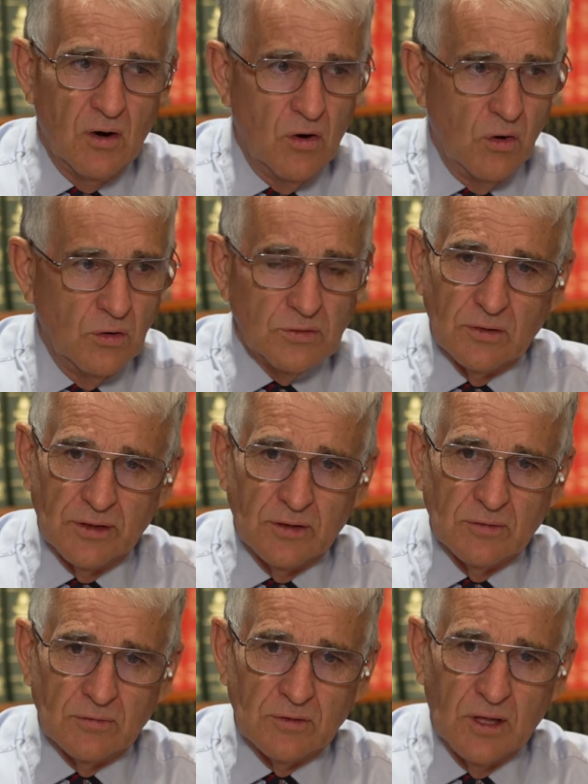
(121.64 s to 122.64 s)
altering
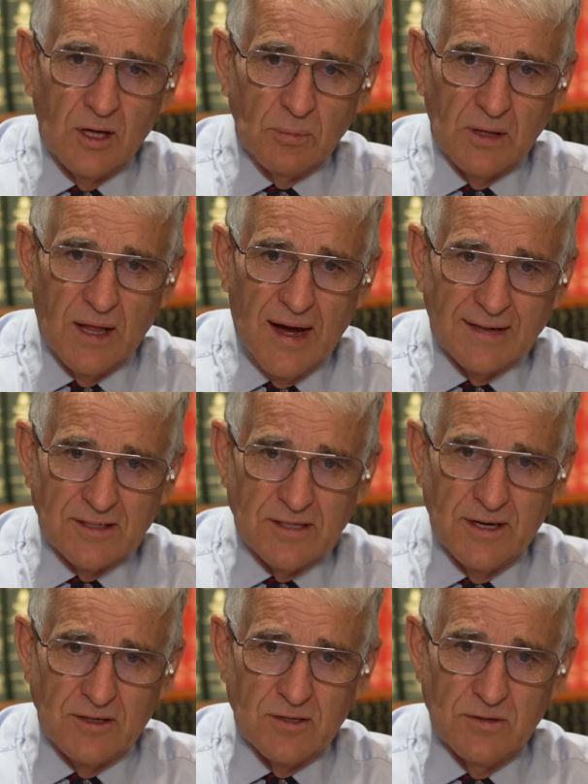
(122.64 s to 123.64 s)
of global
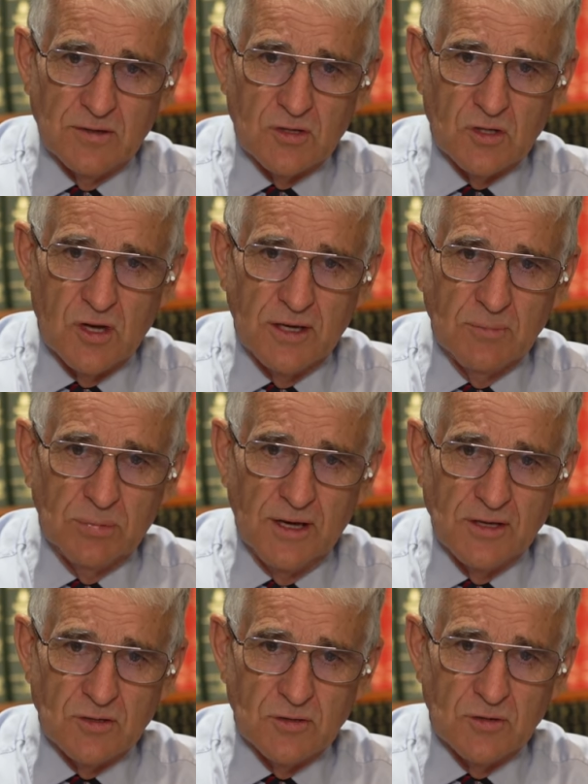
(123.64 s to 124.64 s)
architecture that's taking
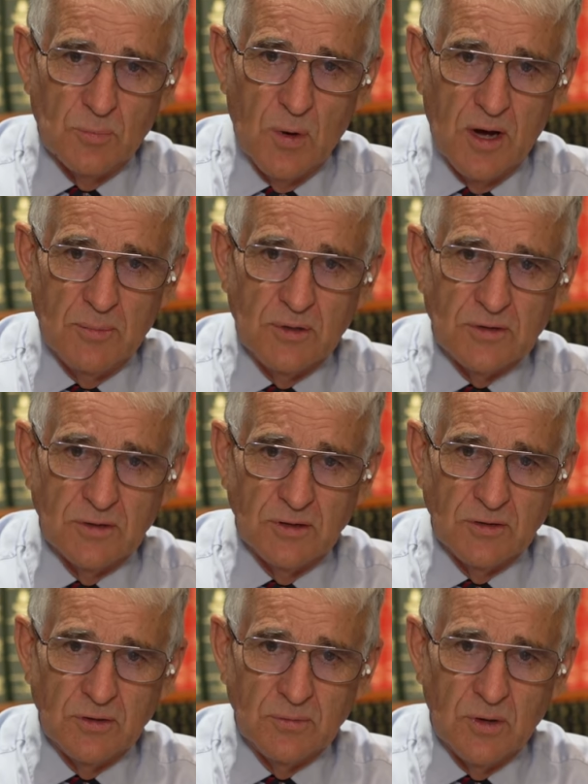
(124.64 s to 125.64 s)
place at the moment,
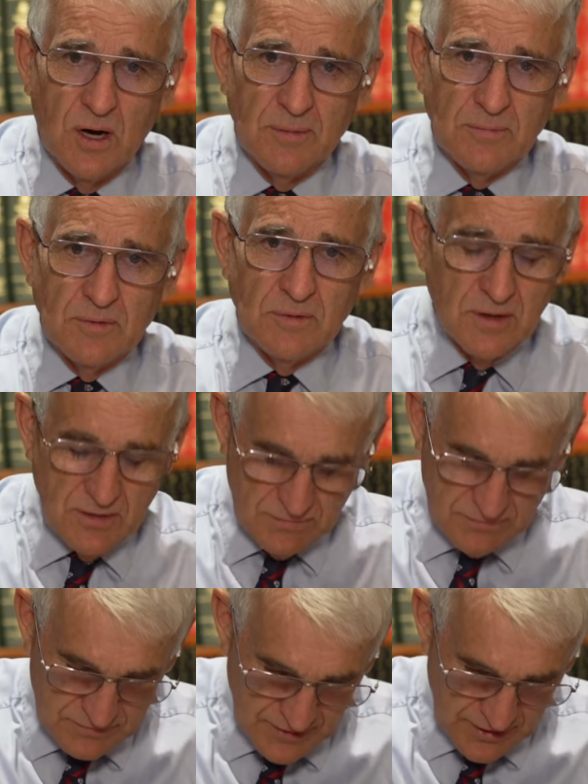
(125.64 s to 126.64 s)
and you write
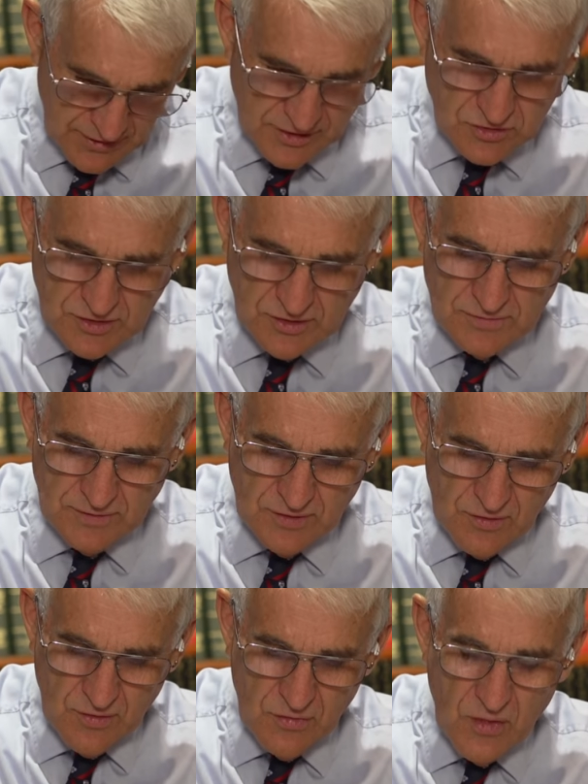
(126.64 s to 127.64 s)
very extensively
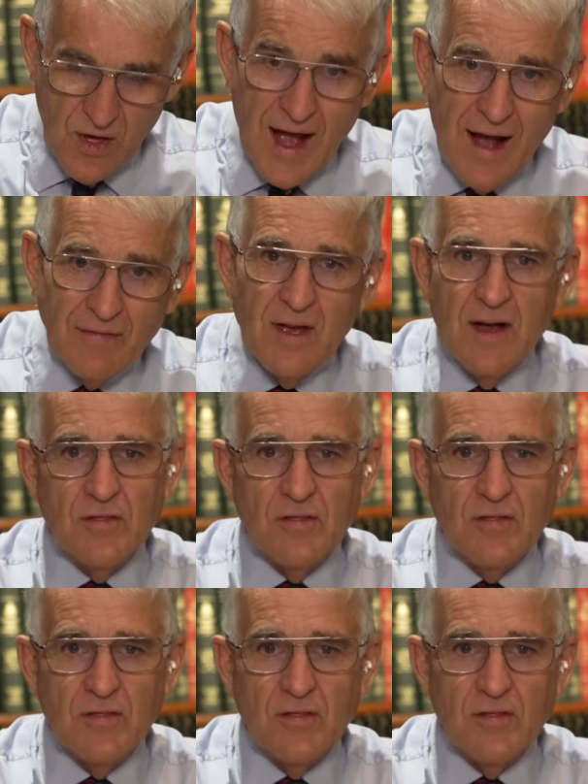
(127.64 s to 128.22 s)
on that.